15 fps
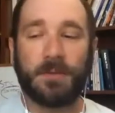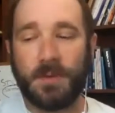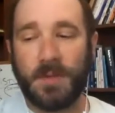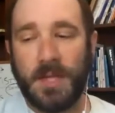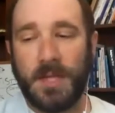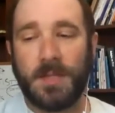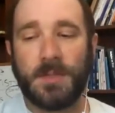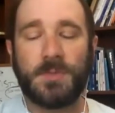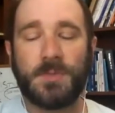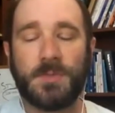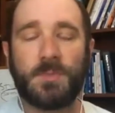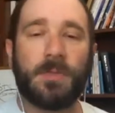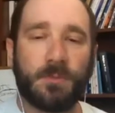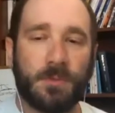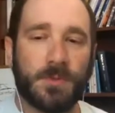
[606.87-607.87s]
Their kids
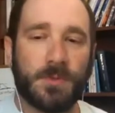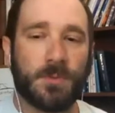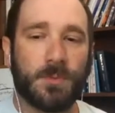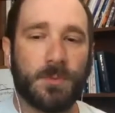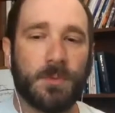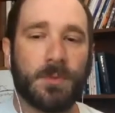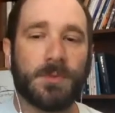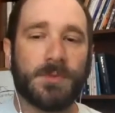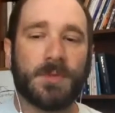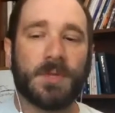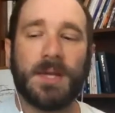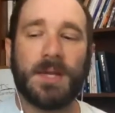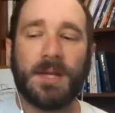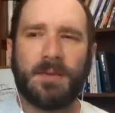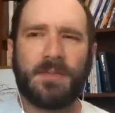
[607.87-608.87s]
went through the schools.
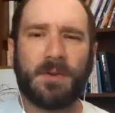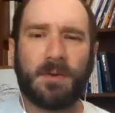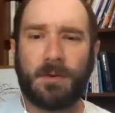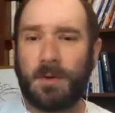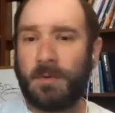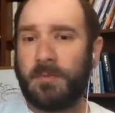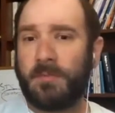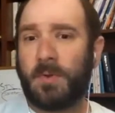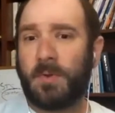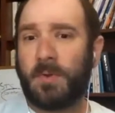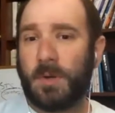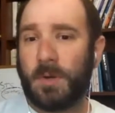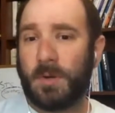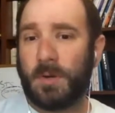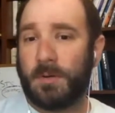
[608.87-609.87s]
They're a
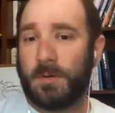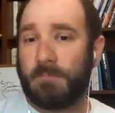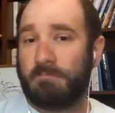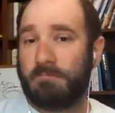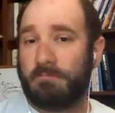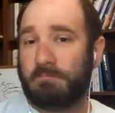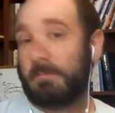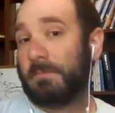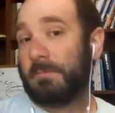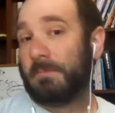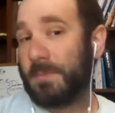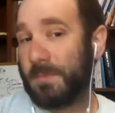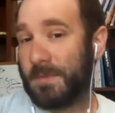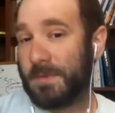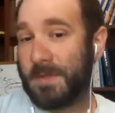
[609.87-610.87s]
voter.
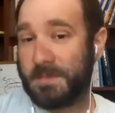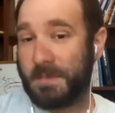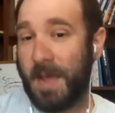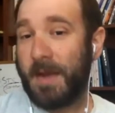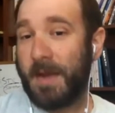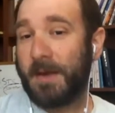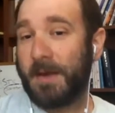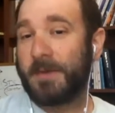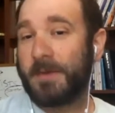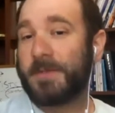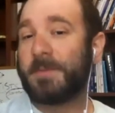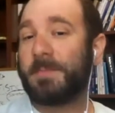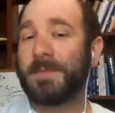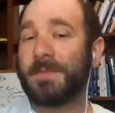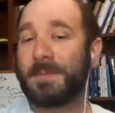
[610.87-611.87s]
This matters to
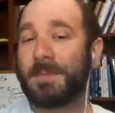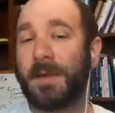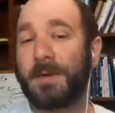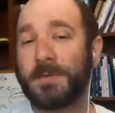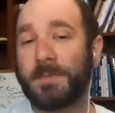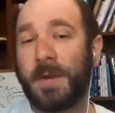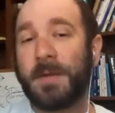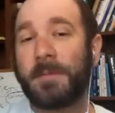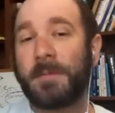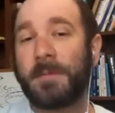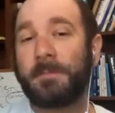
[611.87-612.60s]
policymakers, right?